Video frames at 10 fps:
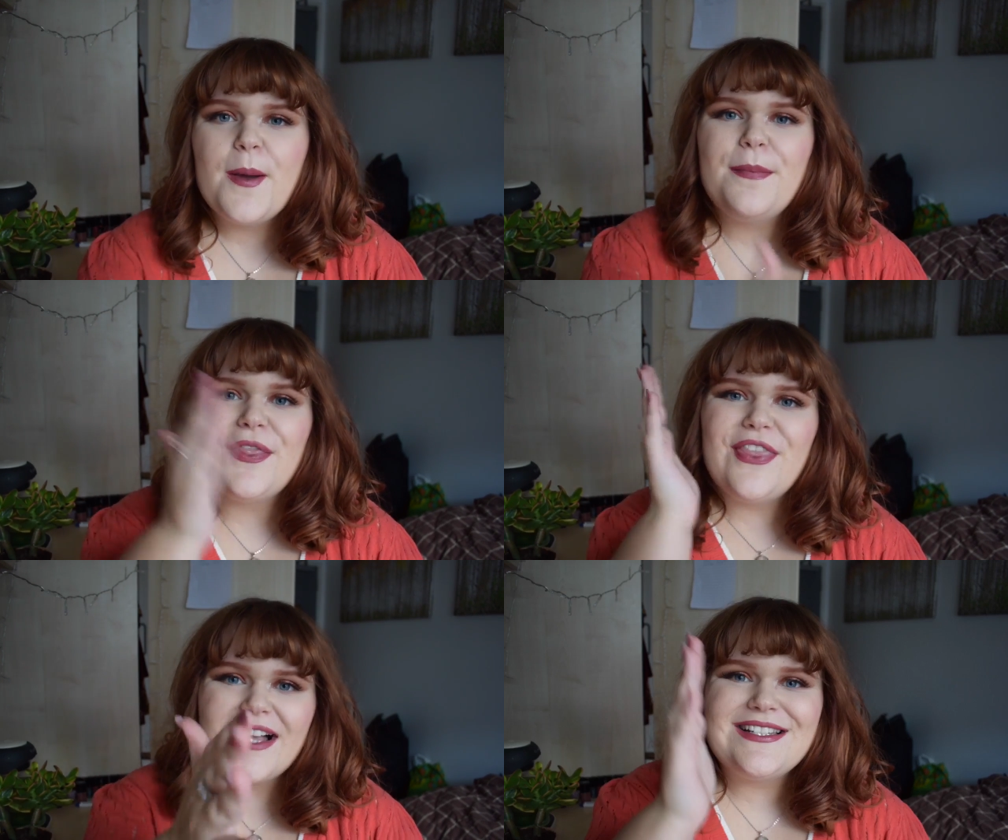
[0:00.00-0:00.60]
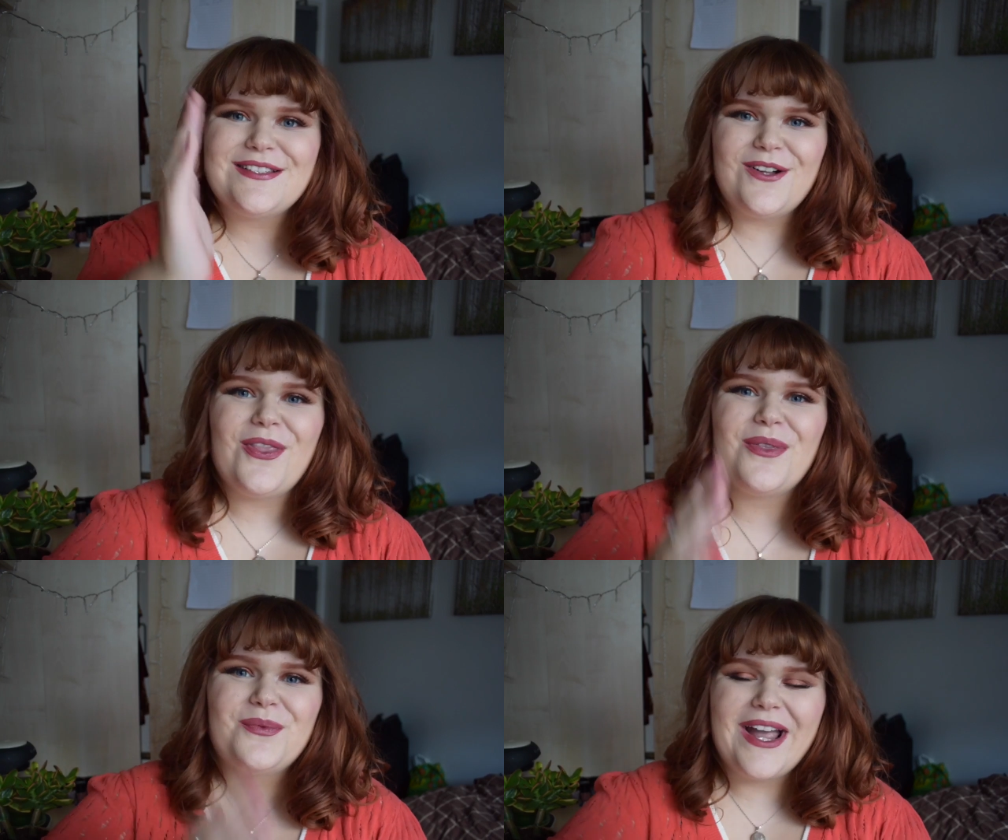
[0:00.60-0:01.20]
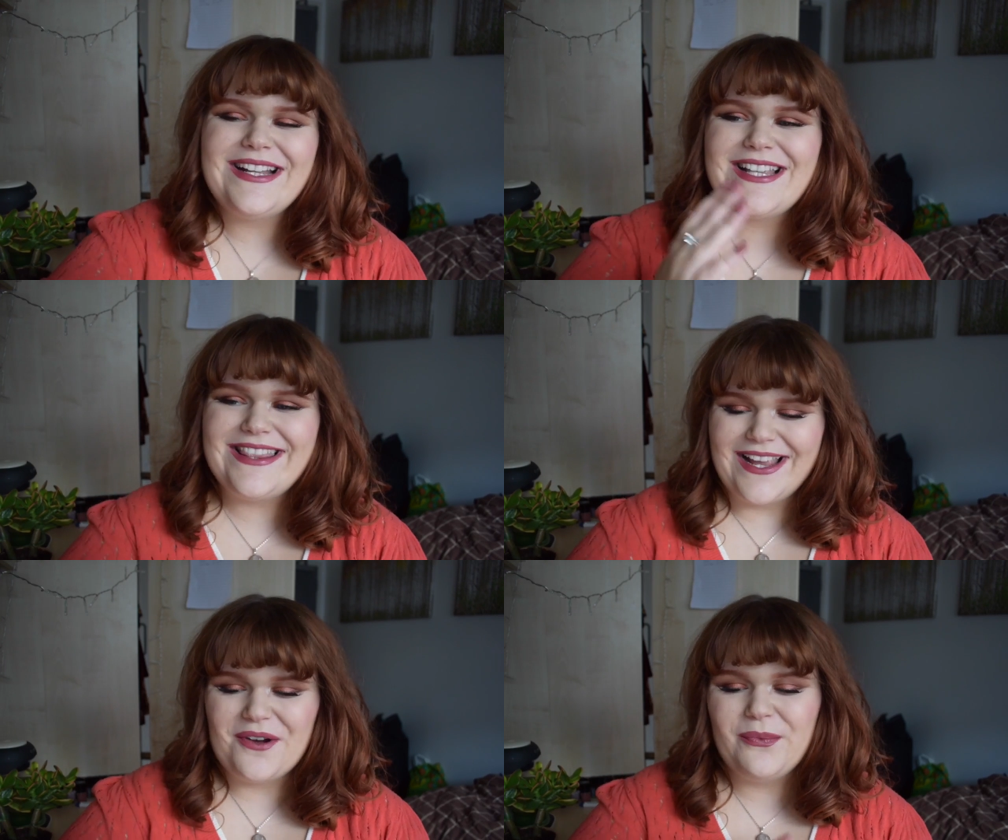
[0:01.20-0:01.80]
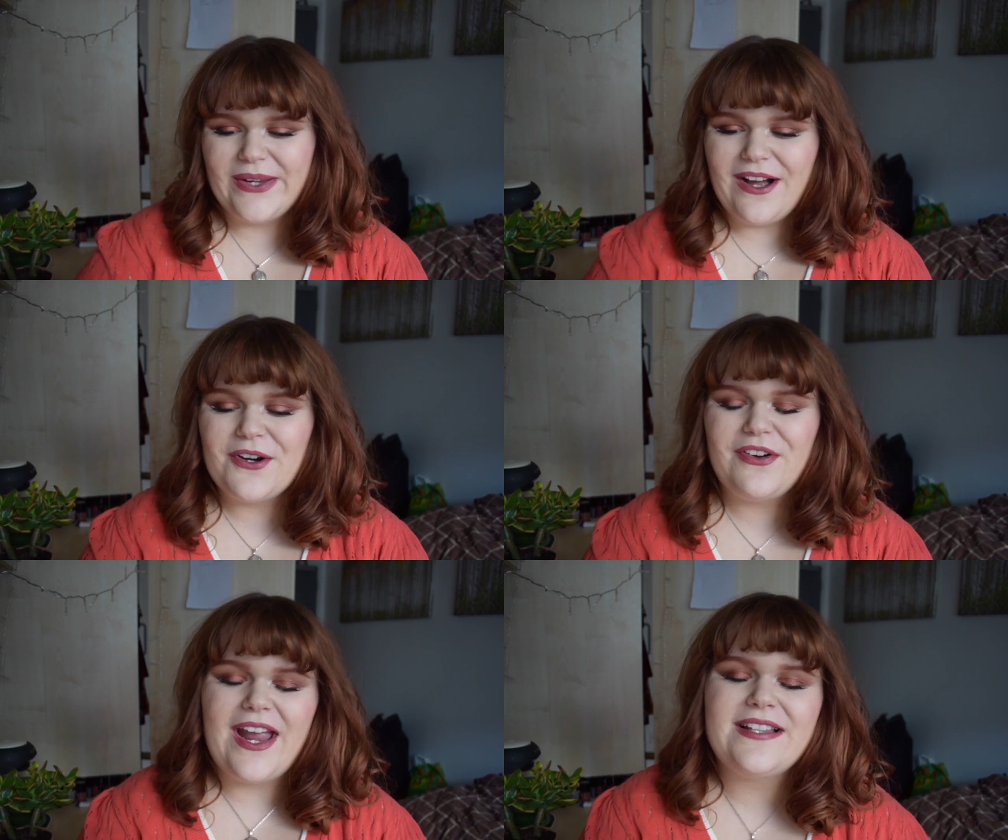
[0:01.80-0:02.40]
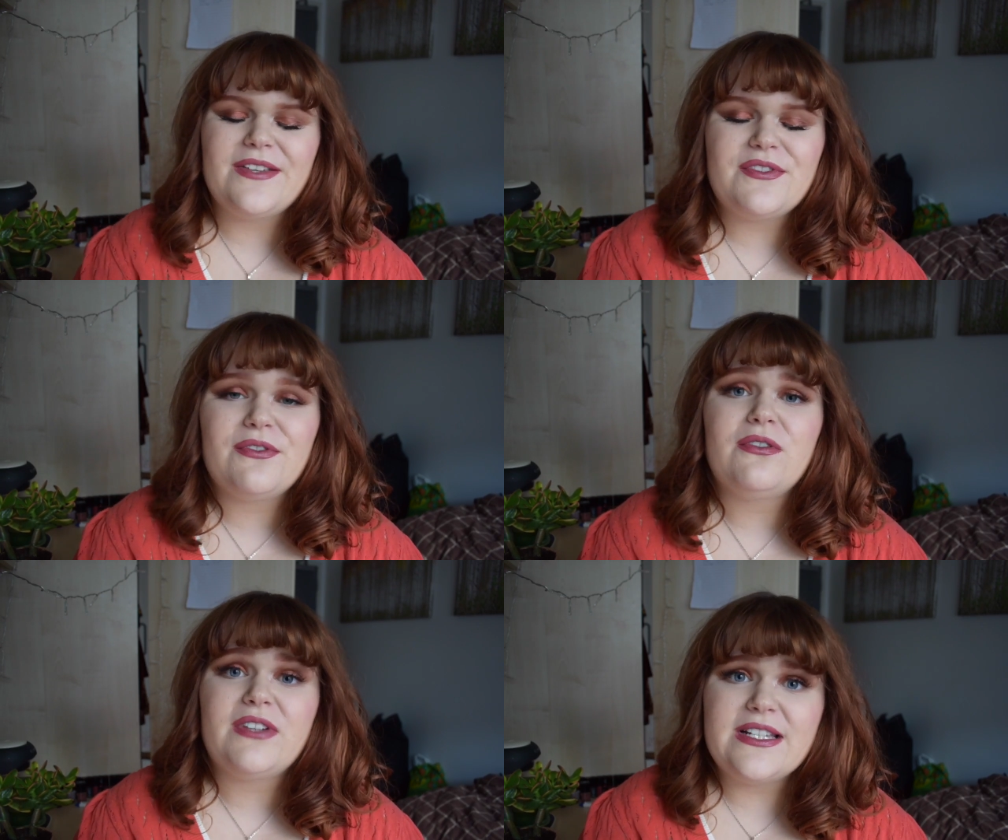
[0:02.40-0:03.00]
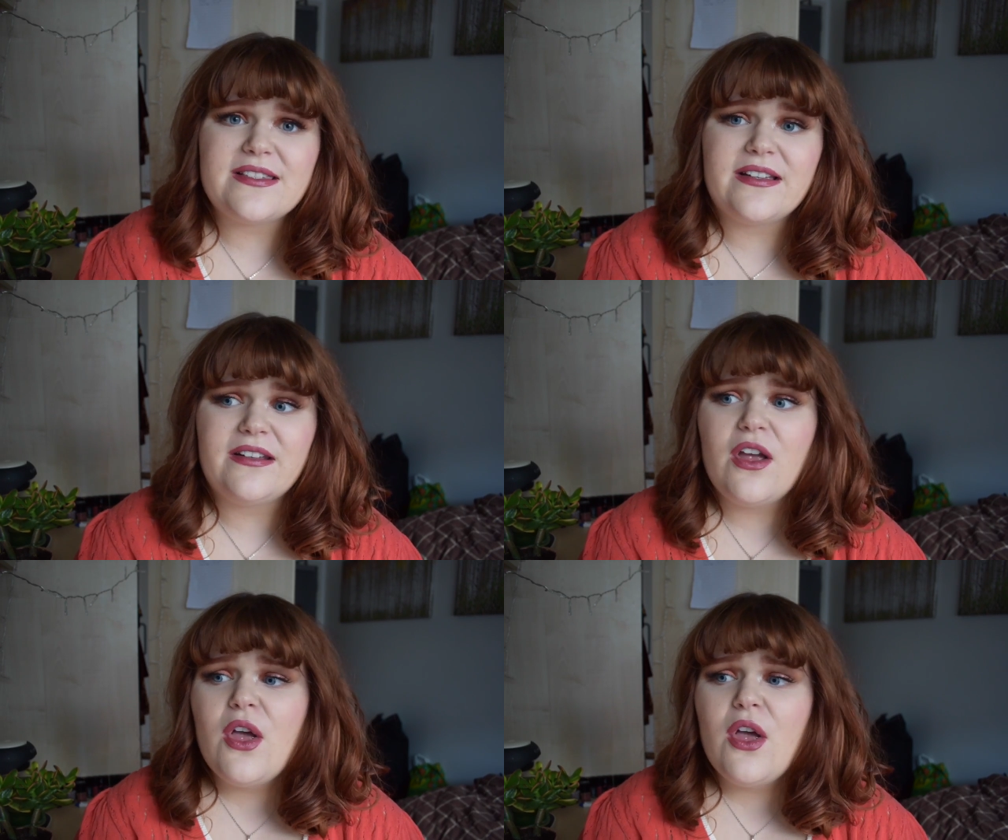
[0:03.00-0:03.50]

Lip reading: But that is not the way to think. We are creatives for a reason.